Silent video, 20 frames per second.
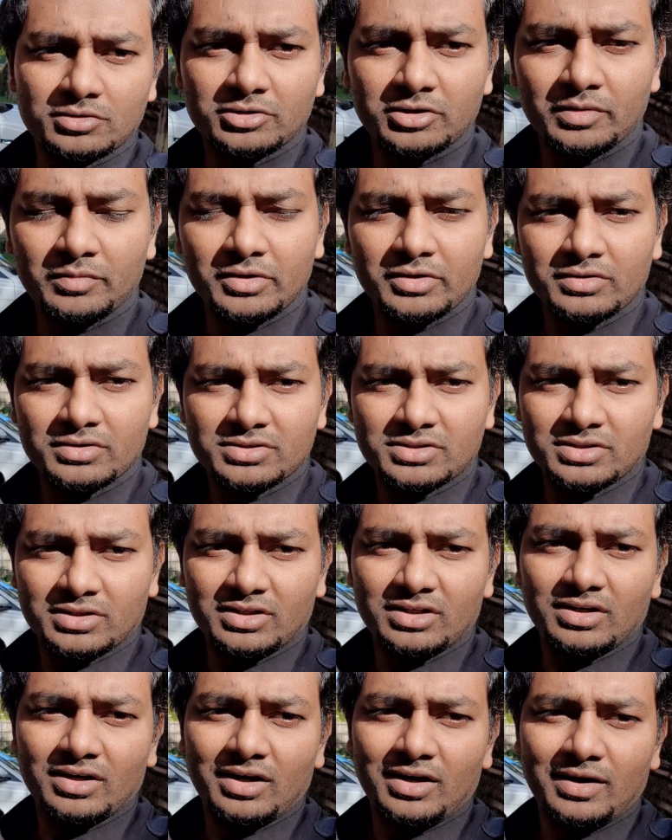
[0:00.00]
today we're going to
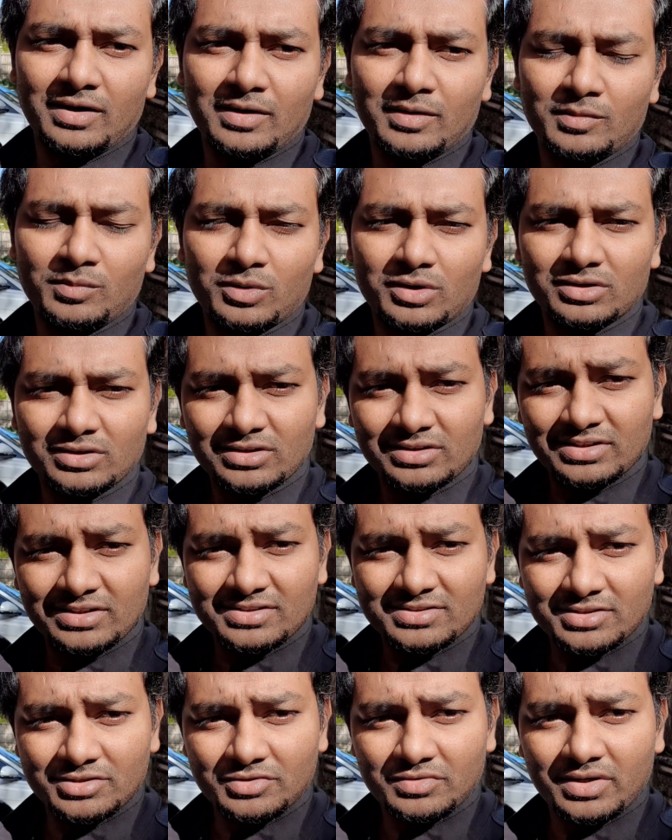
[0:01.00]
see what are the
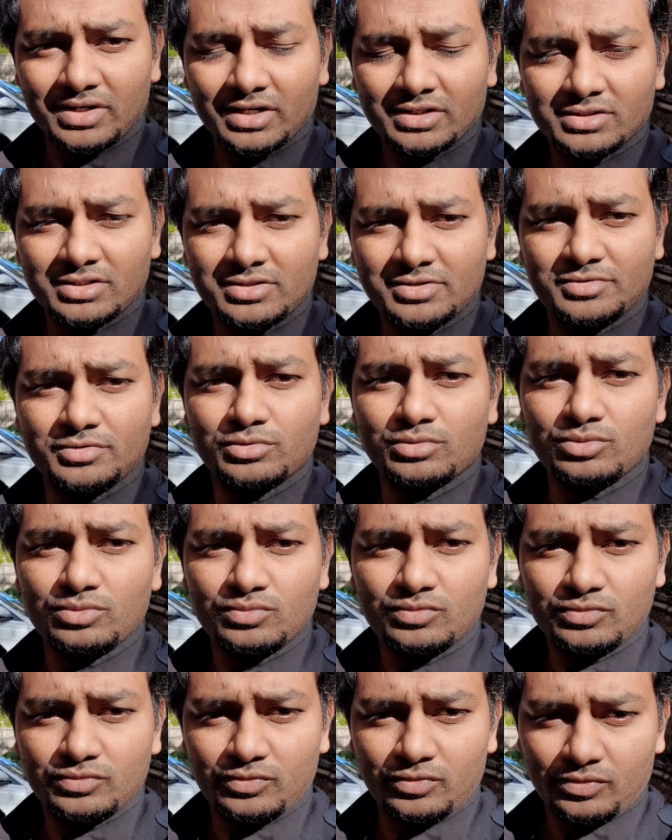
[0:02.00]
things that you can actually do
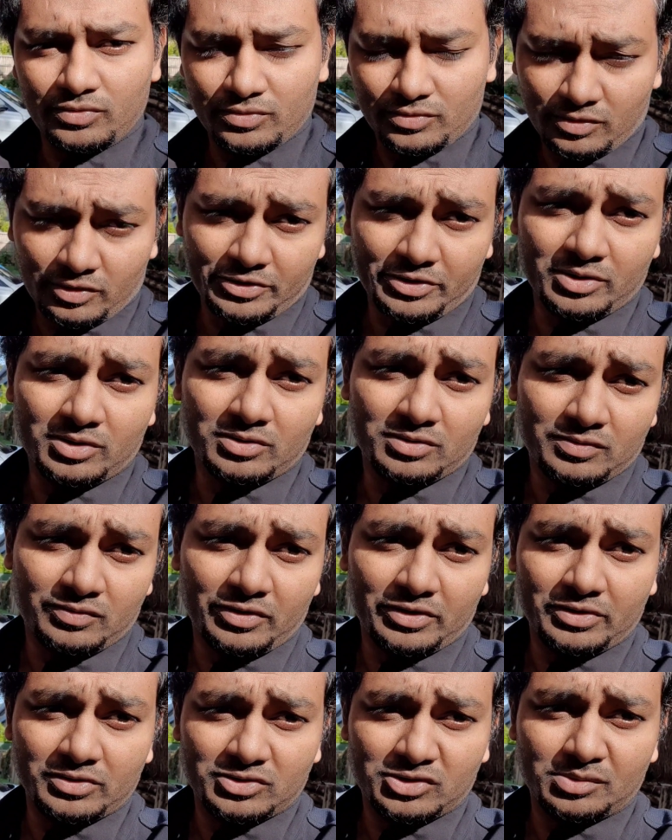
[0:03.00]
for
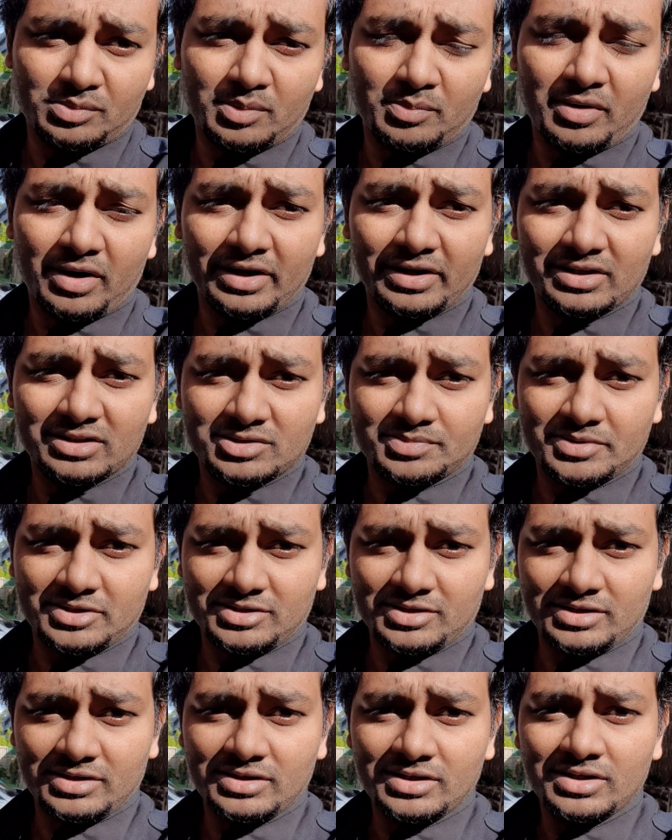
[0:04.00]
your super bike,
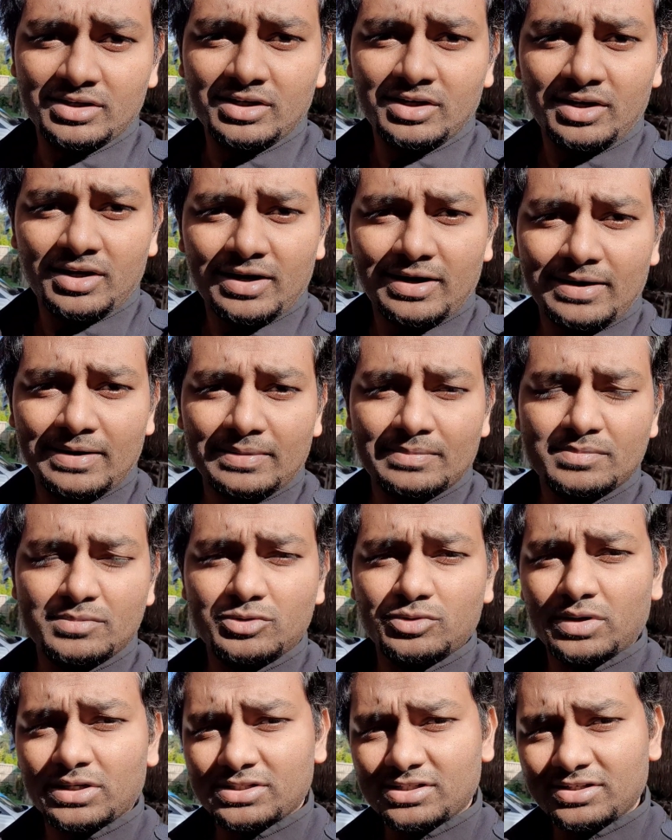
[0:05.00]
especially
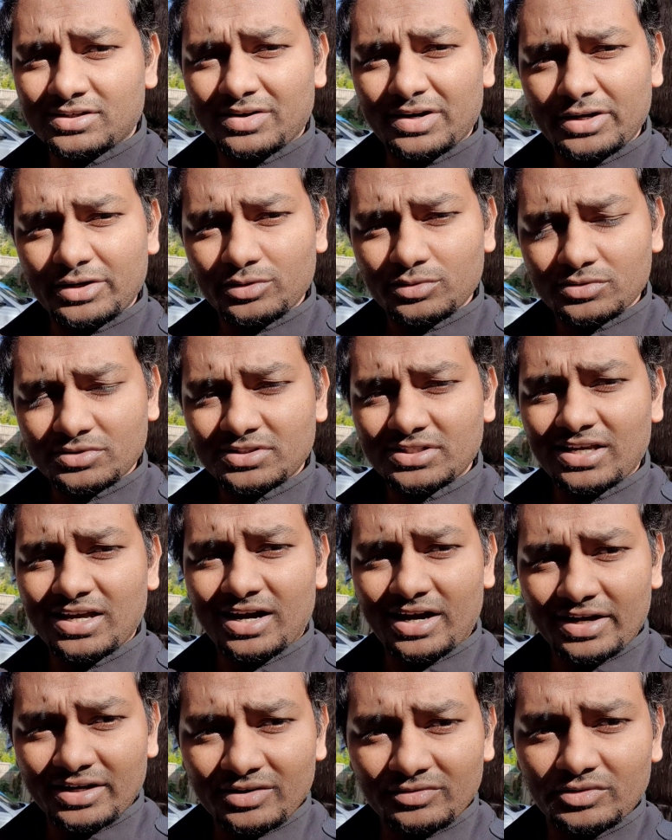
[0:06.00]
to actually reduce the
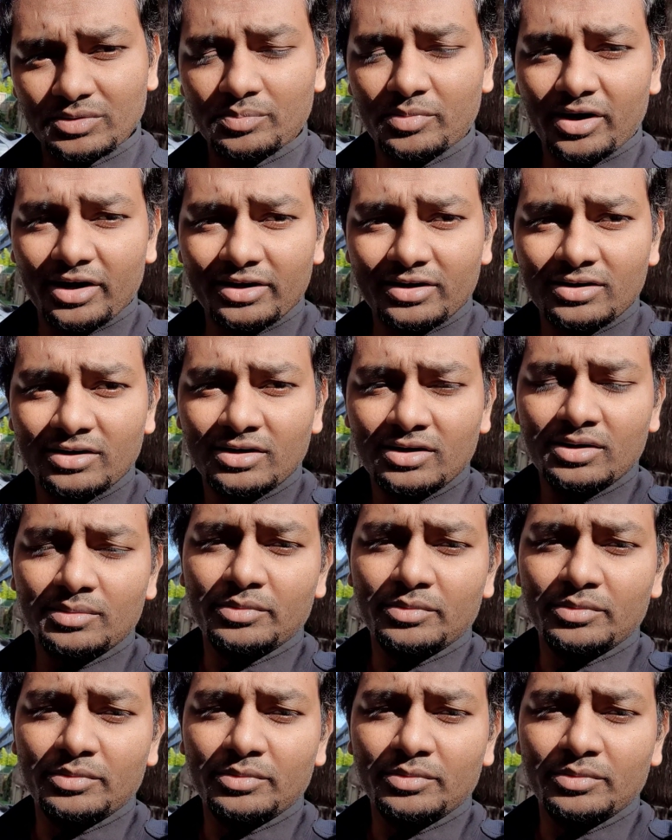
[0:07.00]
height of the bike.